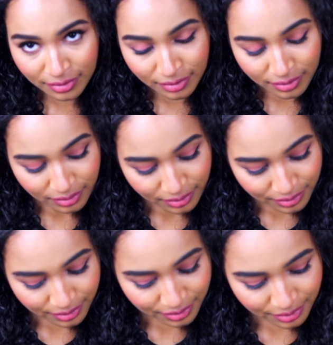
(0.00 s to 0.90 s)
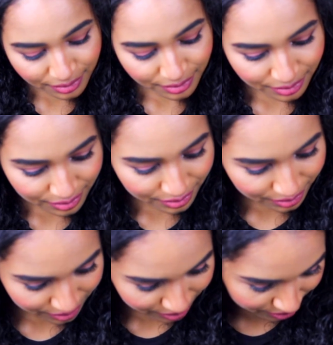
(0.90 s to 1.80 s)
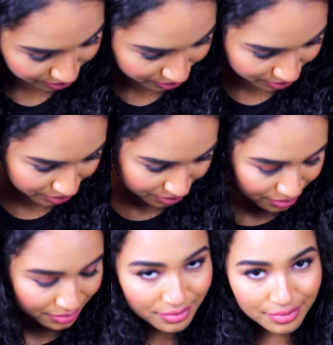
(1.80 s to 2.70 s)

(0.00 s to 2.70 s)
(silence)